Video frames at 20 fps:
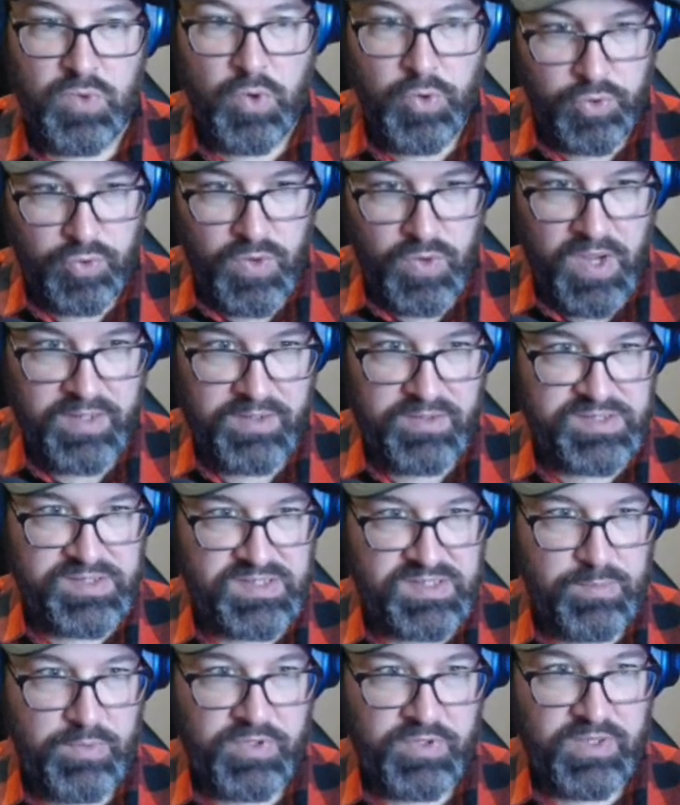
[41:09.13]
Roto Grinders
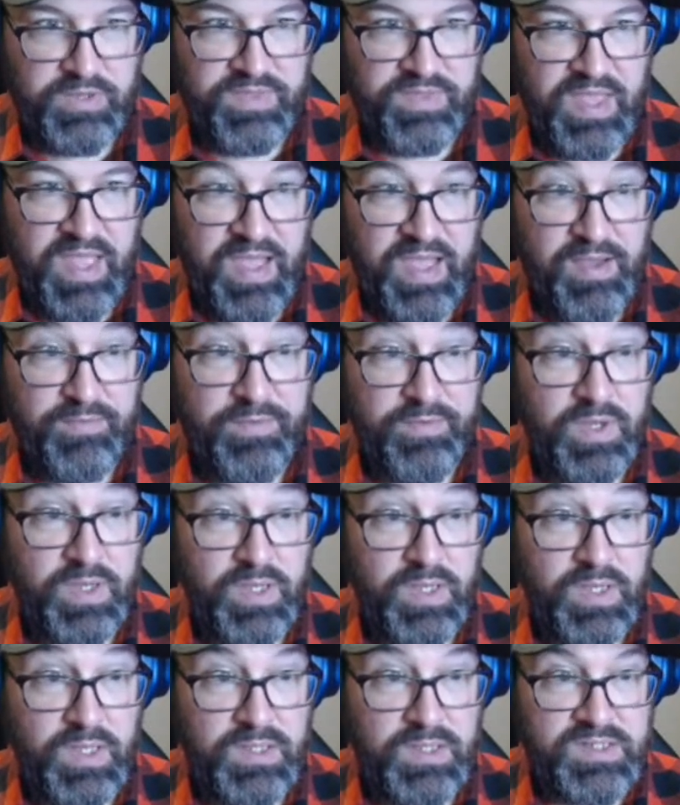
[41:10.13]
because I believe they have
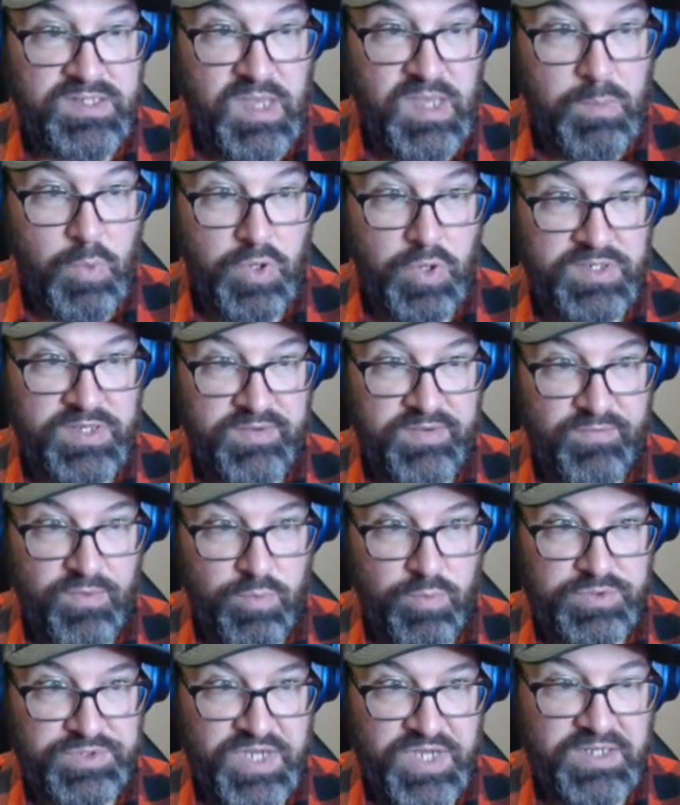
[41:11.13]
somewhat
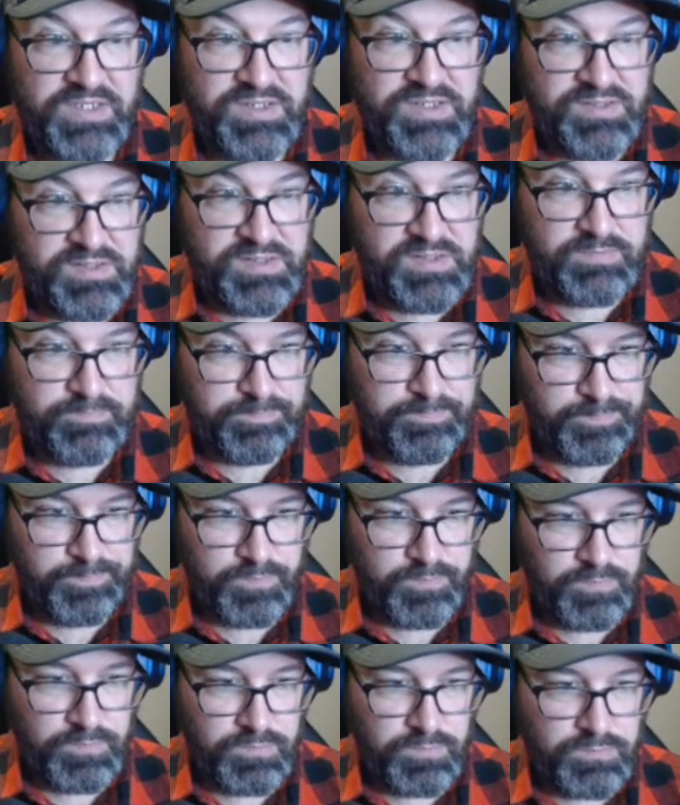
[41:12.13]
different projections.
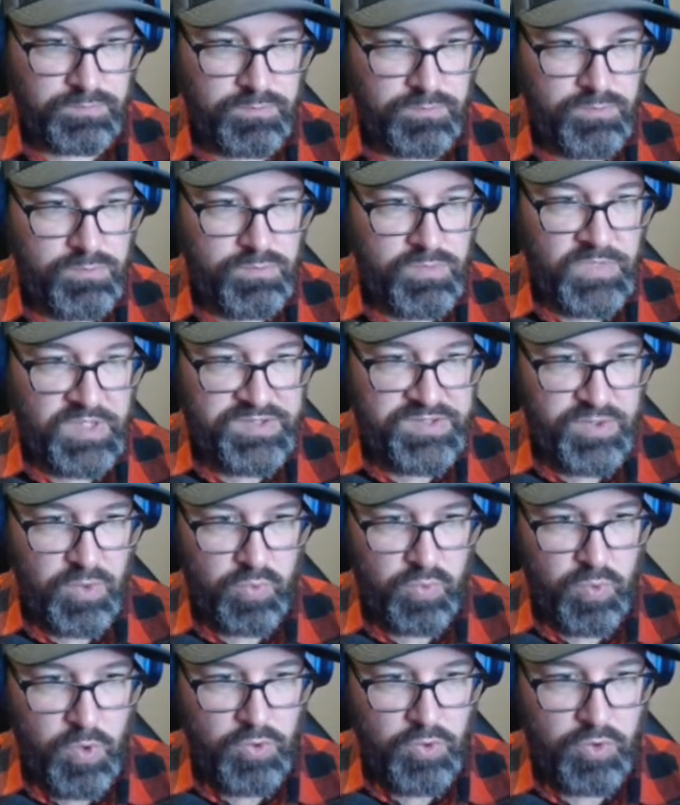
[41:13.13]
So
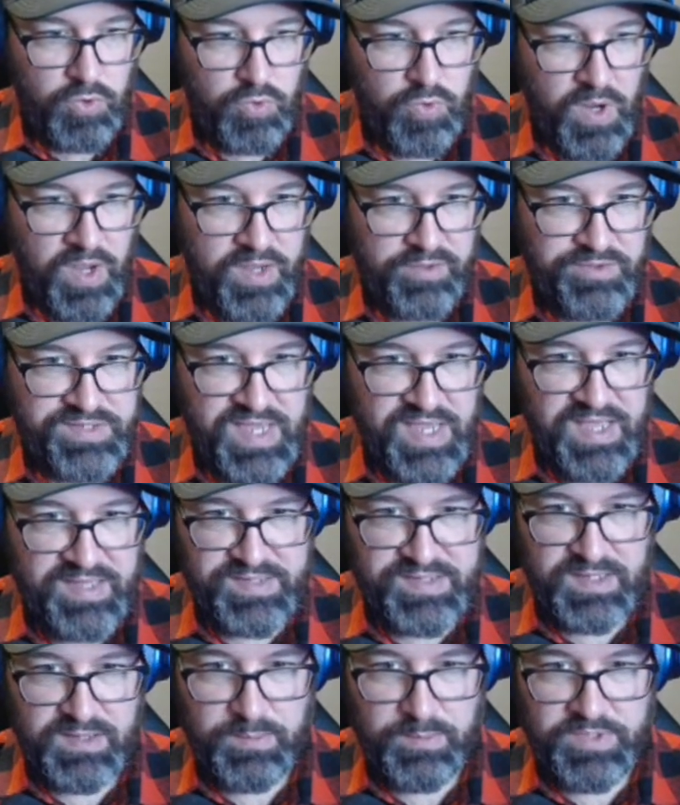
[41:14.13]
Roto Grinders
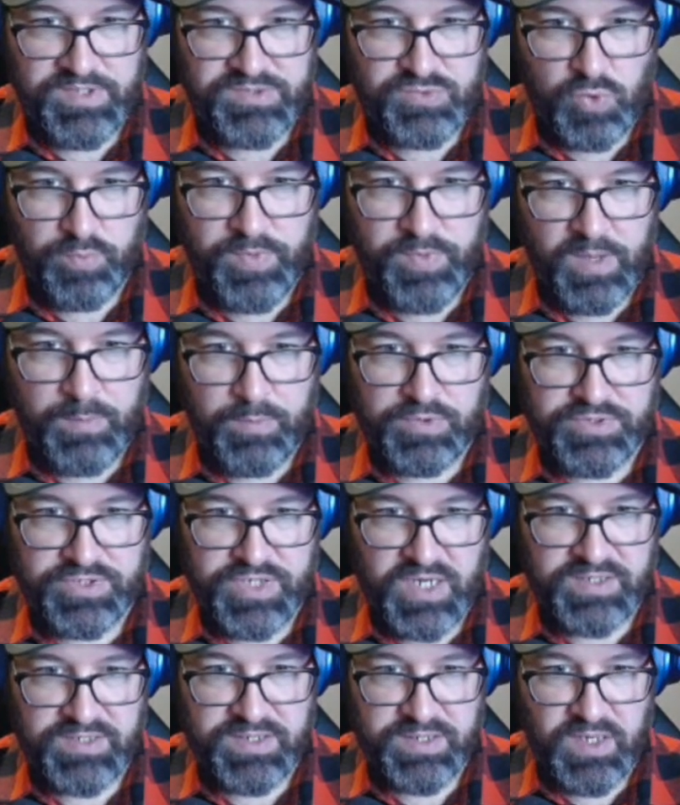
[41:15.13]
has it. Let me sort by
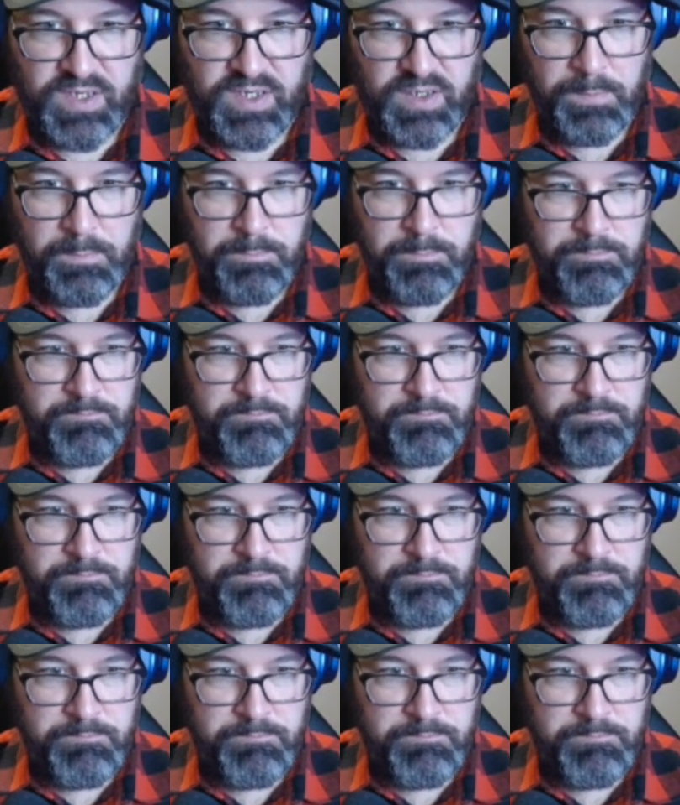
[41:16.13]
projection here.